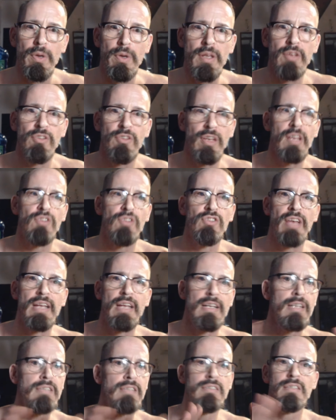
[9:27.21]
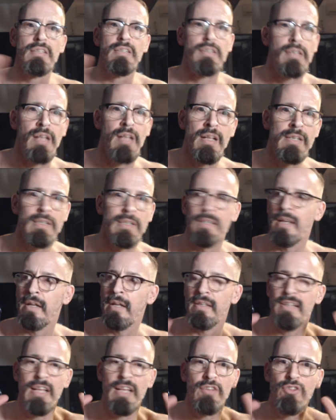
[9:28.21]
He's, he said, "Listen,
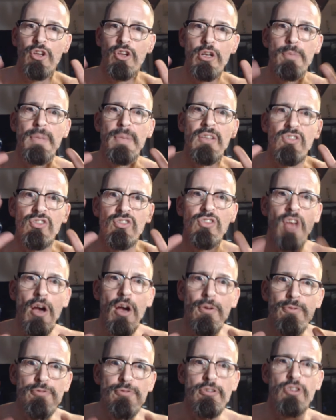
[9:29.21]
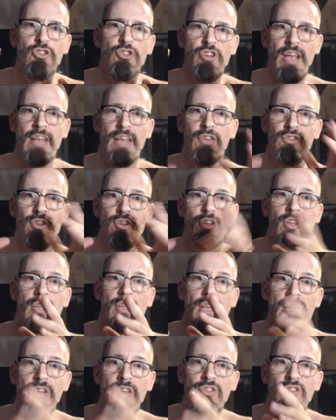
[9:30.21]
there's going to be suffragettes at the
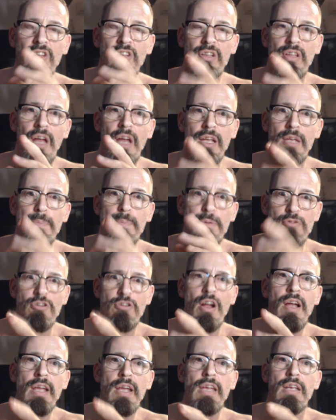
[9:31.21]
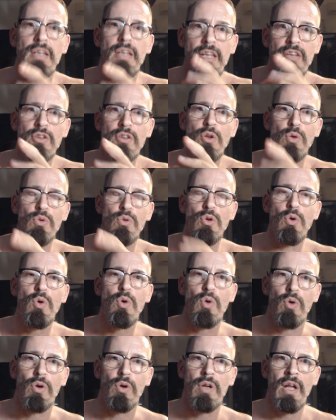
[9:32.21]
Easter Day Parade in New
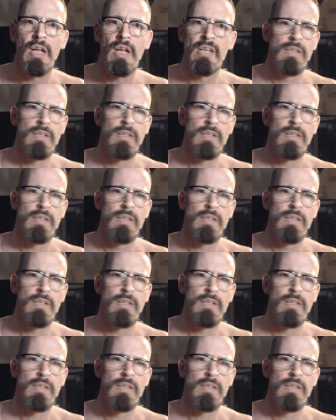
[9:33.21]
York.